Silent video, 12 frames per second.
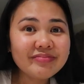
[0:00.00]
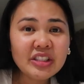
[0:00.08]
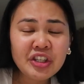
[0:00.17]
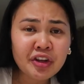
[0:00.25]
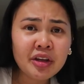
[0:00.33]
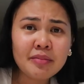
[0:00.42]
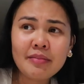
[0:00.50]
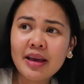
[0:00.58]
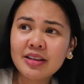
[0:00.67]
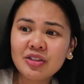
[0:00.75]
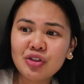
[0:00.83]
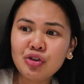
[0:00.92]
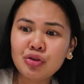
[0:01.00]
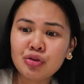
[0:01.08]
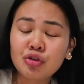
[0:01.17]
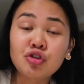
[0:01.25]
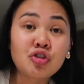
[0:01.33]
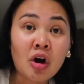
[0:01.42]
you know, it makes
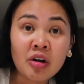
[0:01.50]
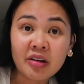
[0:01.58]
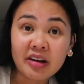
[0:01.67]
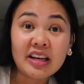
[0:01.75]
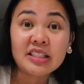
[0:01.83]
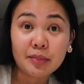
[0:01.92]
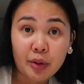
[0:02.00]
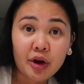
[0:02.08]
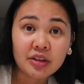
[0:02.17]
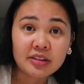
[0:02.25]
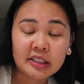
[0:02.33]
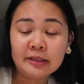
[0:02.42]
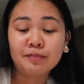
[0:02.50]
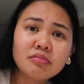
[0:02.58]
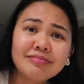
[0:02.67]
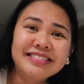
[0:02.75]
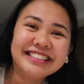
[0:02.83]
you stronger as a person.